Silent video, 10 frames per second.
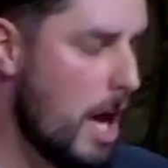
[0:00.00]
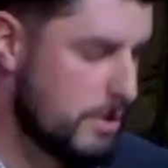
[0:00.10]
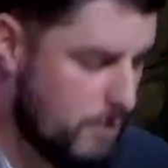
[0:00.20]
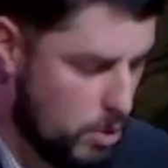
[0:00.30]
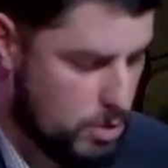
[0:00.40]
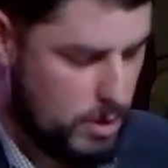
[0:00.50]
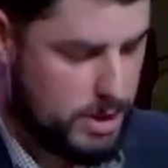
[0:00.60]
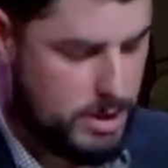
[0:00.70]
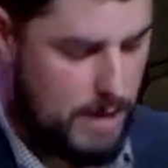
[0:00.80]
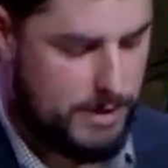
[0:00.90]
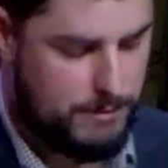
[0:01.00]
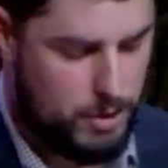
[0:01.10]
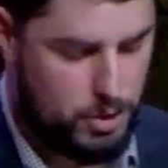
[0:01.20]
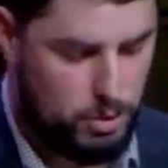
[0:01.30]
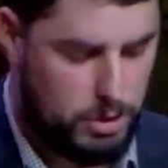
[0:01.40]
Acts 4:27
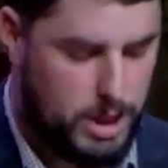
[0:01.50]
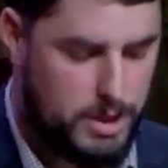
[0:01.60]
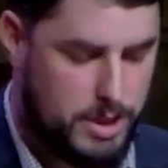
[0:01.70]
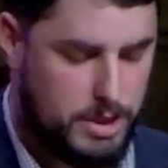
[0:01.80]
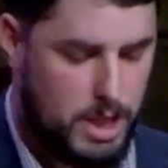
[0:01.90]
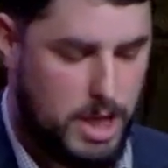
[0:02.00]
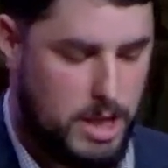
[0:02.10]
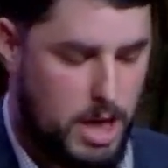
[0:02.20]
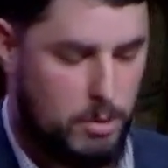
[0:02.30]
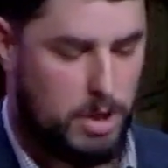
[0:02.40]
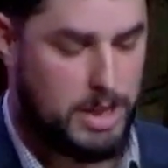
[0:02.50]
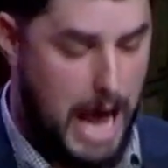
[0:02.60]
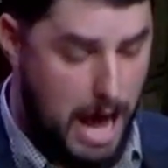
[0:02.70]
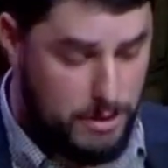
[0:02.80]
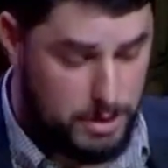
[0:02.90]
For truly in this city there were
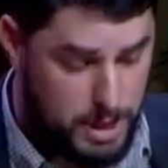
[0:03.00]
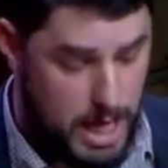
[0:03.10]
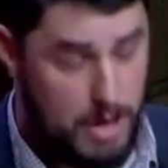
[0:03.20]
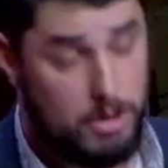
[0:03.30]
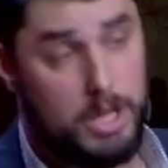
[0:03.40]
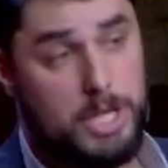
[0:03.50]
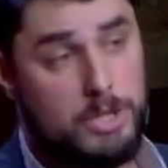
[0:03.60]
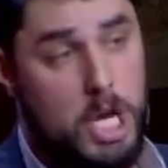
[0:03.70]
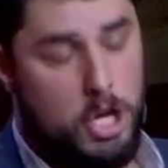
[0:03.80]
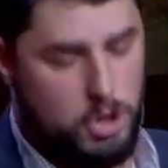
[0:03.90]
gathered together against